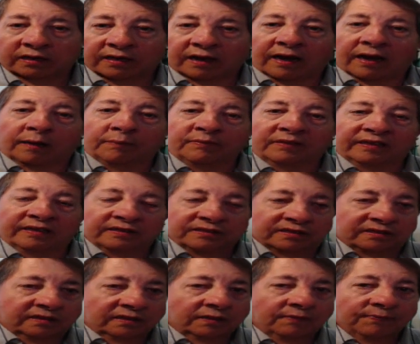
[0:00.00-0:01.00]

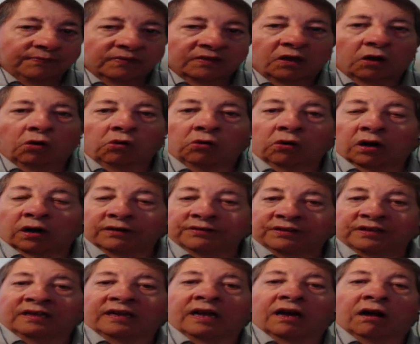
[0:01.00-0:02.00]
communists are on
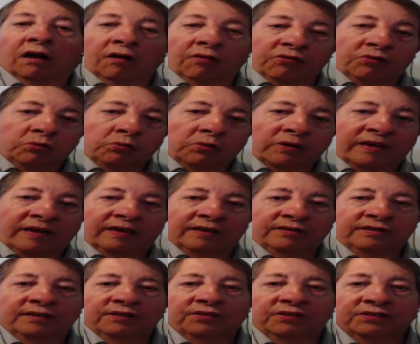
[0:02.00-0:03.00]
the other
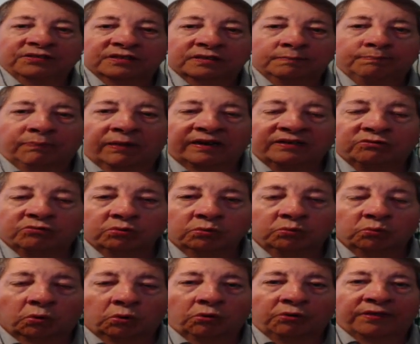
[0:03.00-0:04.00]
end of the
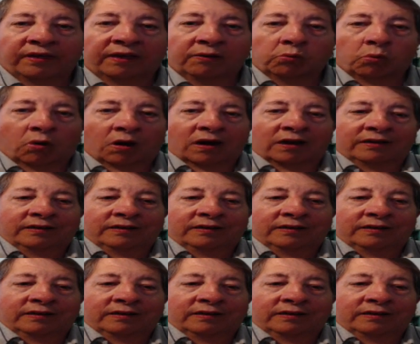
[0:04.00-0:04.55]
spectrum, where they want